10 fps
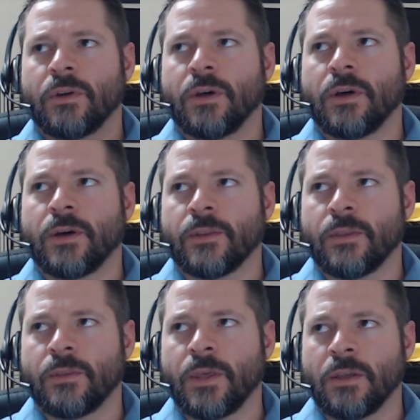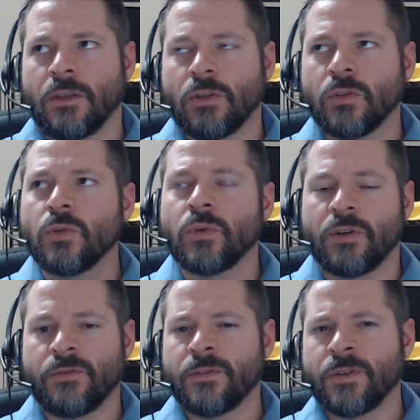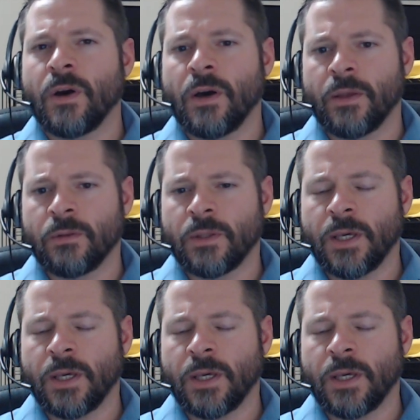that you would have thought